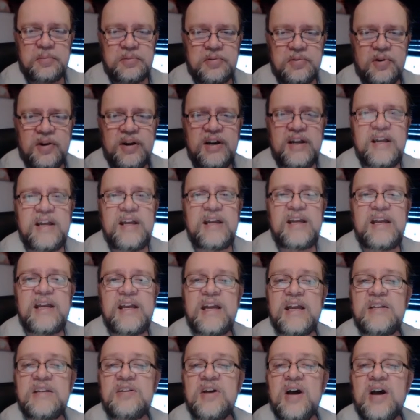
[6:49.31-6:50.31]
pray
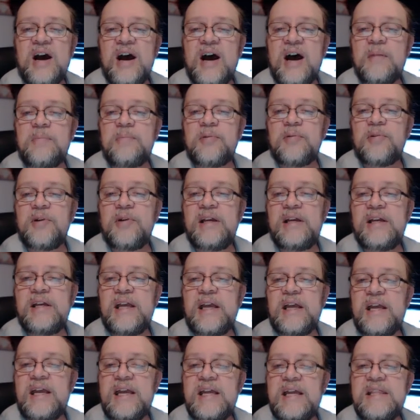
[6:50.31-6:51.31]
and to operate
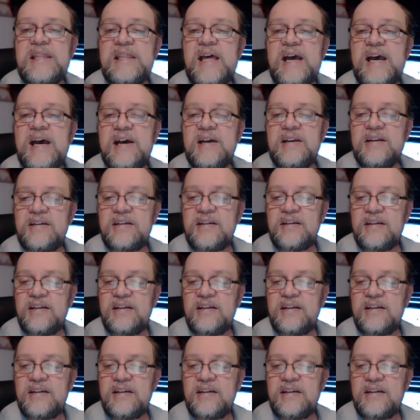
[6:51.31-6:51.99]
in that